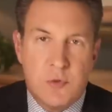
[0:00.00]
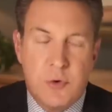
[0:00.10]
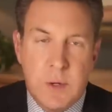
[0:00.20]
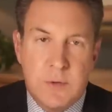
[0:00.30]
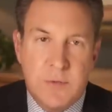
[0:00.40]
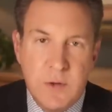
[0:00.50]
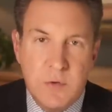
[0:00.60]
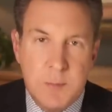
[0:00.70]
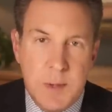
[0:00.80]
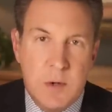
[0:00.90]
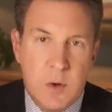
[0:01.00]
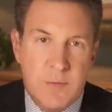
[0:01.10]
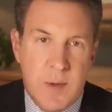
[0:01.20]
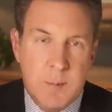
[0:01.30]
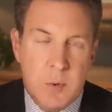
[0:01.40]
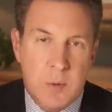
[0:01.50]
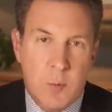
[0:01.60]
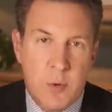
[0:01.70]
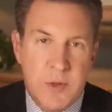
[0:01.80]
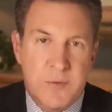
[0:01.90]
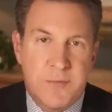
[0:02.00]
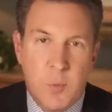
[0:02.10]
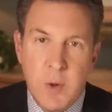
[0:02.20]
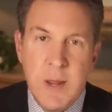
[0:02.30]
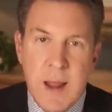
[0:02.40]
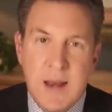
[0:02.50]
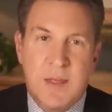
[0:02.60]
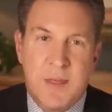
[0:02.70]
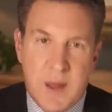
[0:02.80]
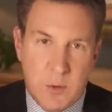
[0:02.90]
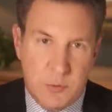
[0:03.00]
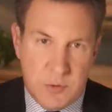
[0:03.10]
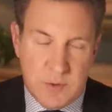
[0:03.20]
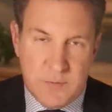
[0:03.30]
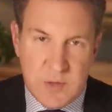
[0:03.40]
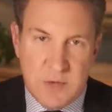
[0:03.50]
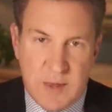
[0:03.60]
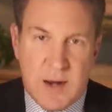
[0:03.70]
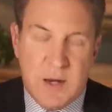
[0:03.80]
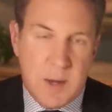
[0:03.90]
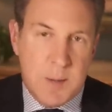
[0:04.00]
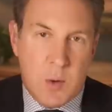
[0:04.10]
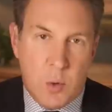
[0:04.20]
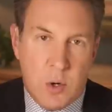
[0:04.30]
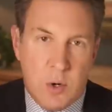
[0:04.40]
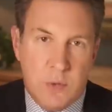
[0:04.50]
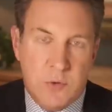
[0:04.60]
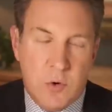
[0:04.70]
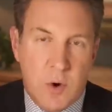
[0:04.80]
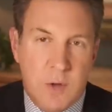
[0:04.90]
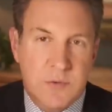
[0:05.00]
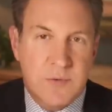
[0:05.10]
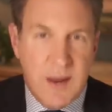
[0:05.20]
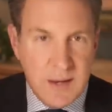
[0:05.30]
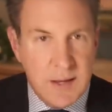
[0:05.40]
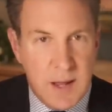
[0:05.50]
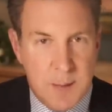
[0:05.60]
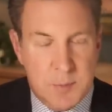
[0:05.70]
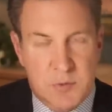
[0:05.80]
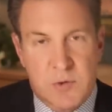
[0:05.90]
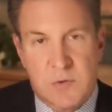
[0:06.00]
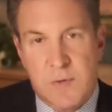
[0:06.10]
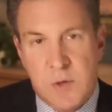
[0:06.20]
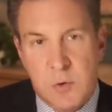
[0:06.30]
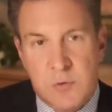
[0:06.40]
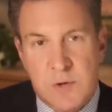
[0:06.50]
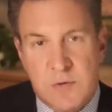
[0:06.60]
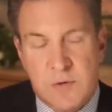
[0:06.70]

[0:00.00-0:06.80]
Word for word: Judy, since mid-November, more than 48,000 of these academic workers across 10 campuses in the UC